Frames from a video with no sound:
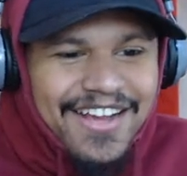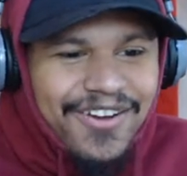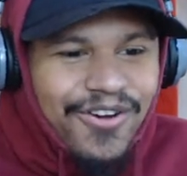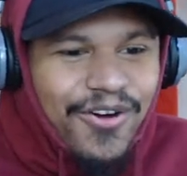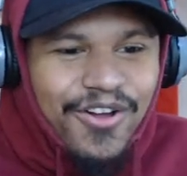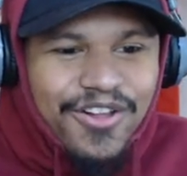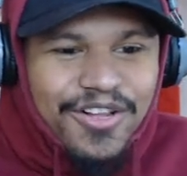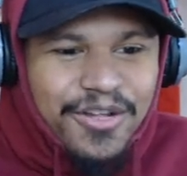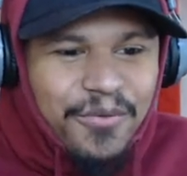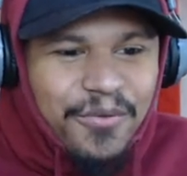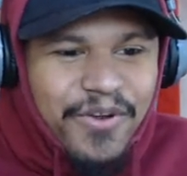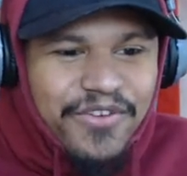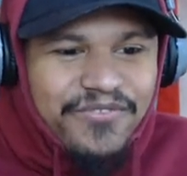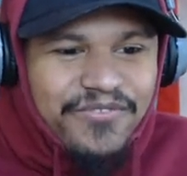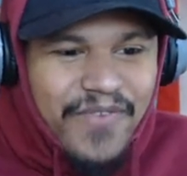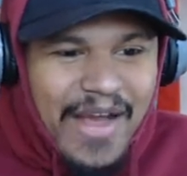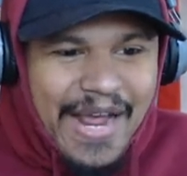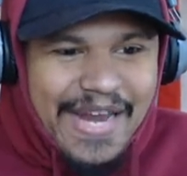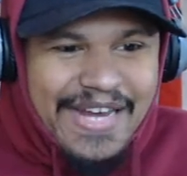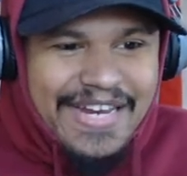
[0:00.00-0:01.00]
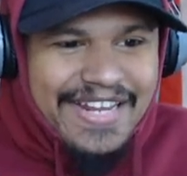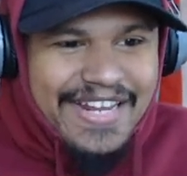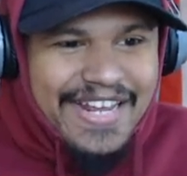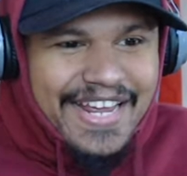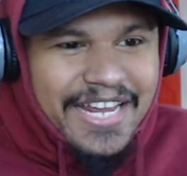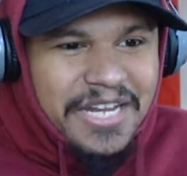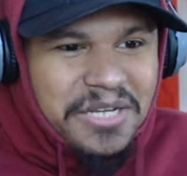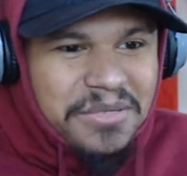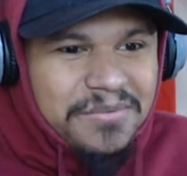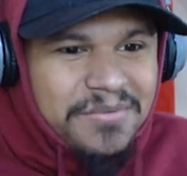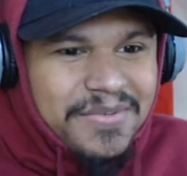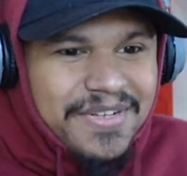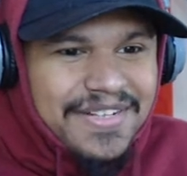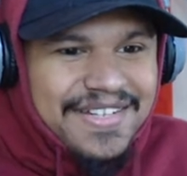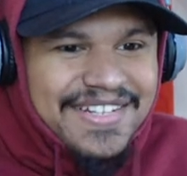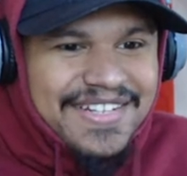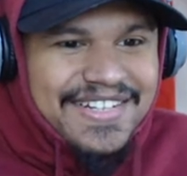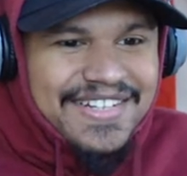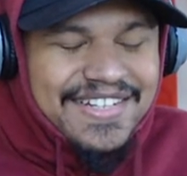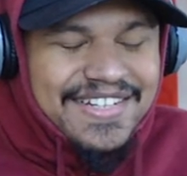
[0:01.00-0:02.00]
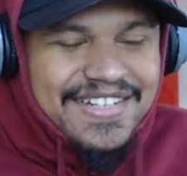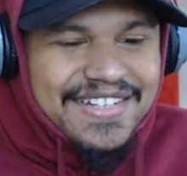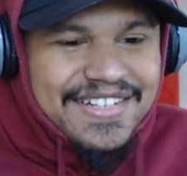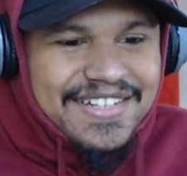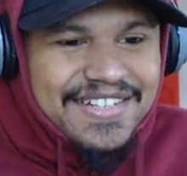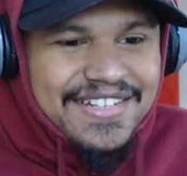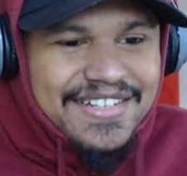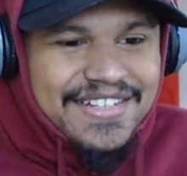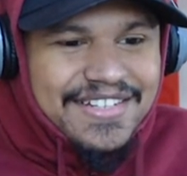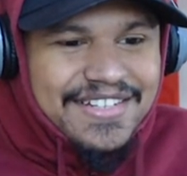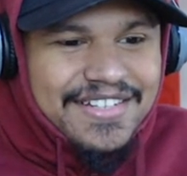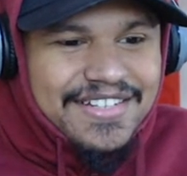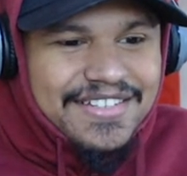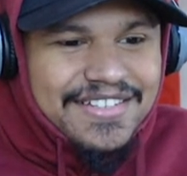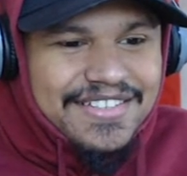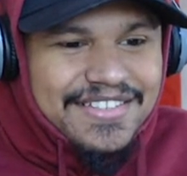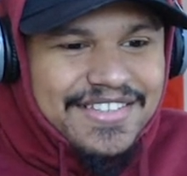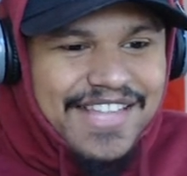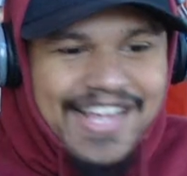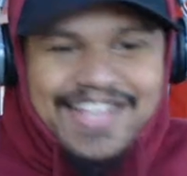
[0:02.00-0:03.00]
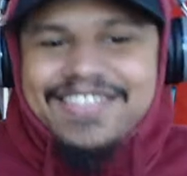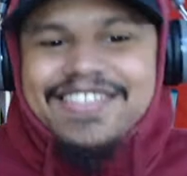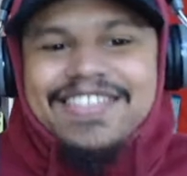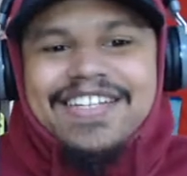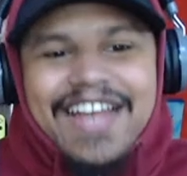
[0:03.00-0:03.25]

all in one fighting game that's